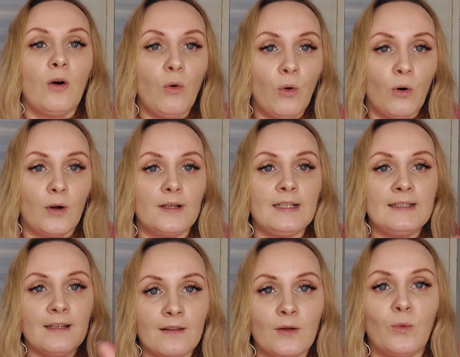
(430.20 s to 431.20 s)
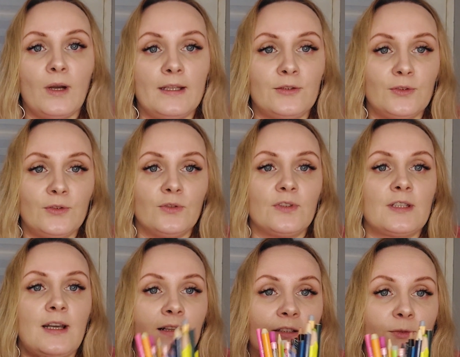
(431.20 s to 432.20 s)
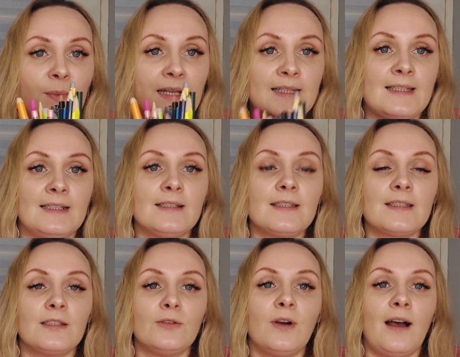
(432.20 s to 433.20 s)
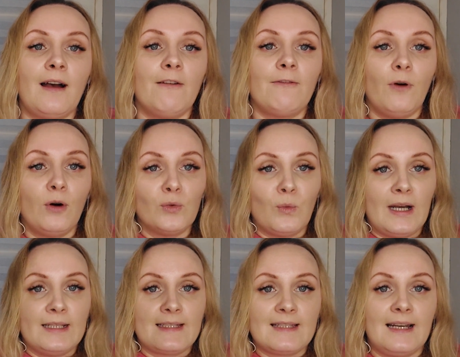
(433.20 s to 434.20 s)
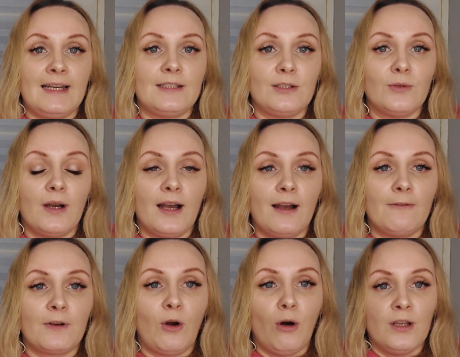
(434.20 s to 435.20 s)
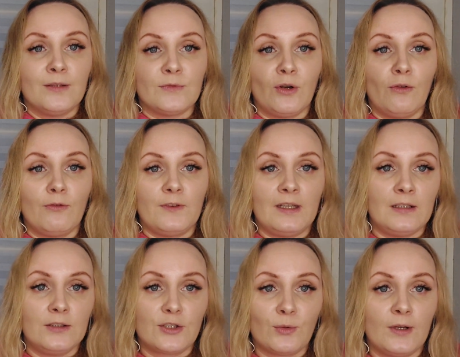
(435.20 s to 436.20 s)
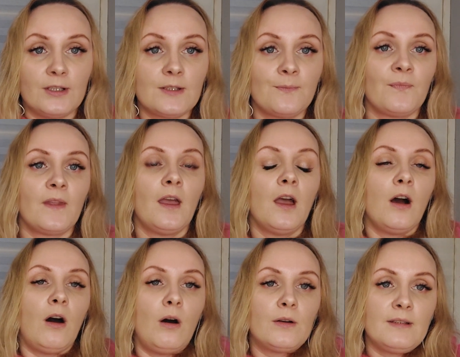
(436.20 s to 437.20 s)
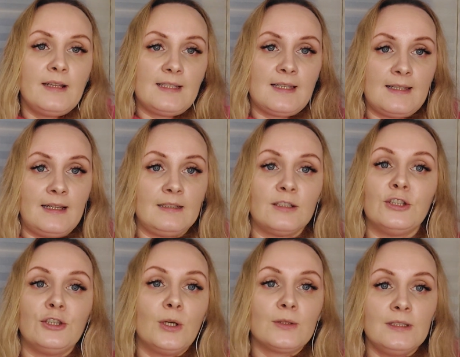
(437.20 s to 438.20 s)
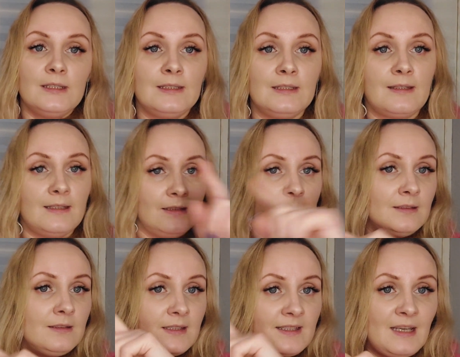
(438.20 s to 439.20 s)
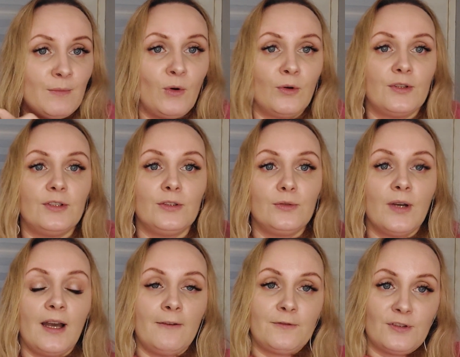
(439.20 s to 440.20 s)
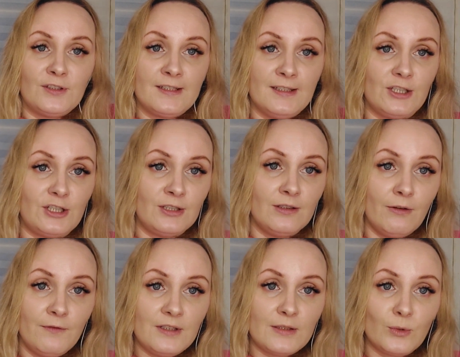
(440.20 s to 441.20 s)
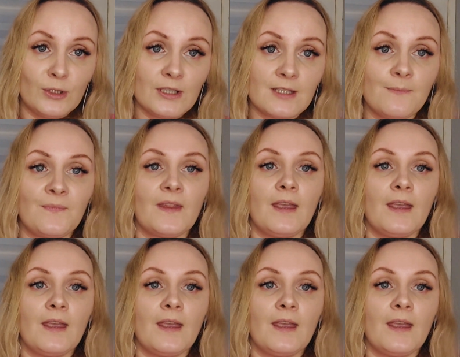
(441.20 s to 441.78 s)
Or another way to use colored pencils, you have on one side you have a column of English words. On another side, not in the same order, you have translation of these words,